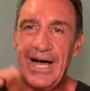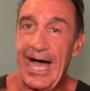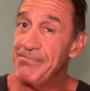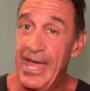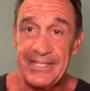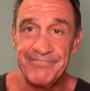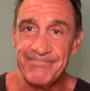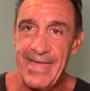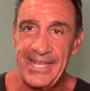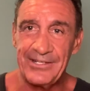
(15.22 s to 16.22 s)
I'm not a
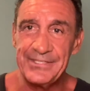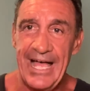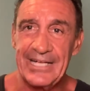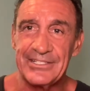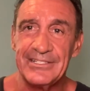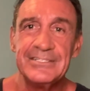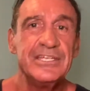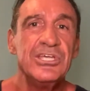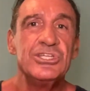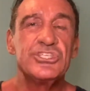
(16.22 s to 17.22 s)
medical doctor,
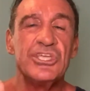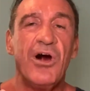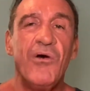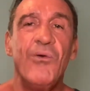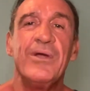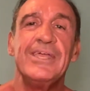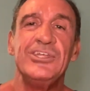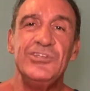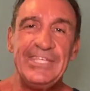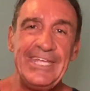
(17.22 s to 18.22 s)
so
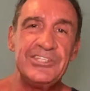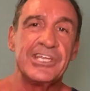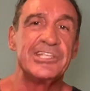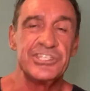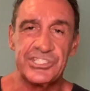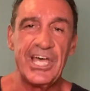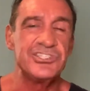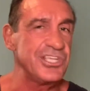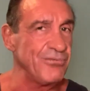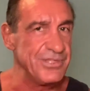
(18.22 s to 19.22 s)
you need to
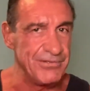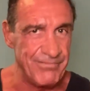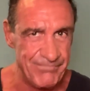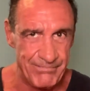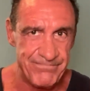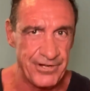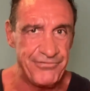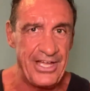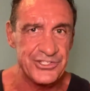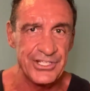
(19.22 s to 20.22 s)
discuss with a
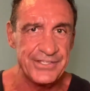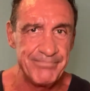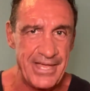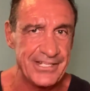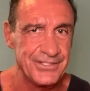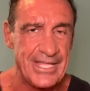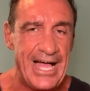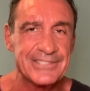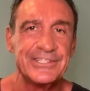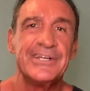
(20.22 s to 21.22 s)
professional medical
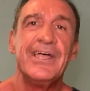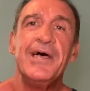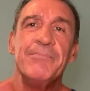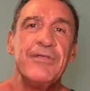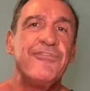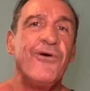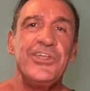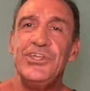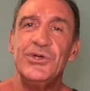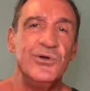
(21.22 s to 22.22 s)
doctor before
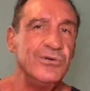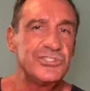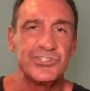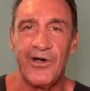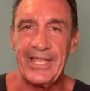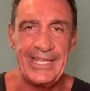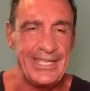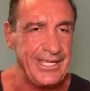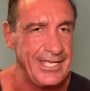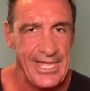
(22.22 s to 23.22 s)
you start
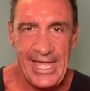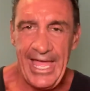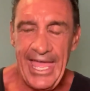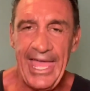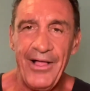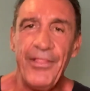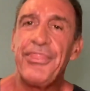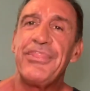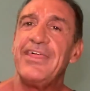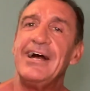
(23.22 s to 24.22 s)
any
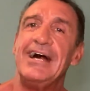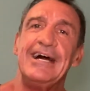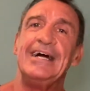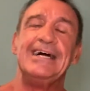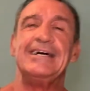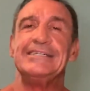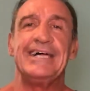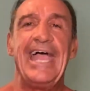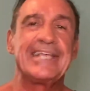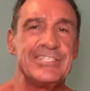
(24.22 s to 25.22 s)
health
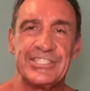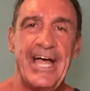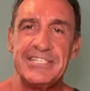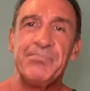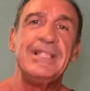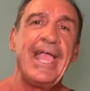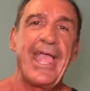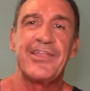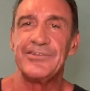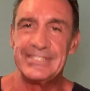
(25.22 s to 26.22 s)
exercise
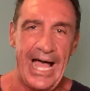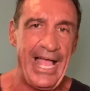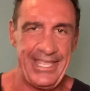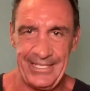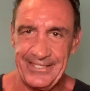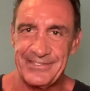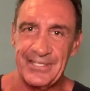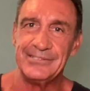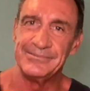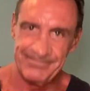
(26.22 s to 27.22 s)
plan or diet.
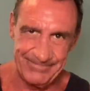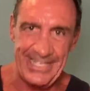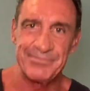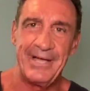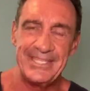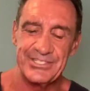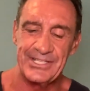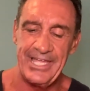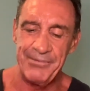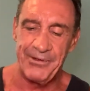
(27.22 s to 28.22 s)
So that's my
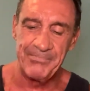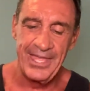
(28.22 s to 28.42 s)
disclaimer.